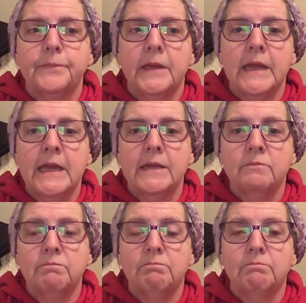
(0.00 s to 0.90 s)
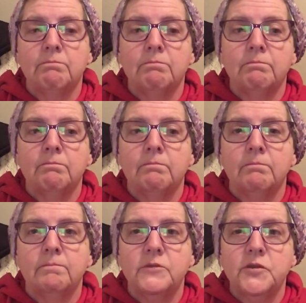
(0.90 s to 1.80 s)
again,
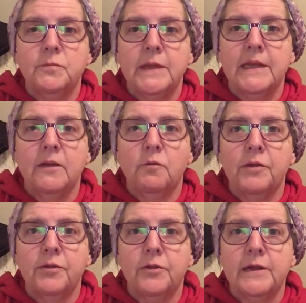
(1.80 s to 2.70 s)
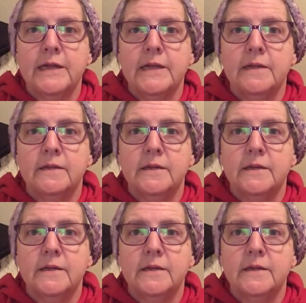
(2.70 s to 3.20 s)
Zoom meeting 1:30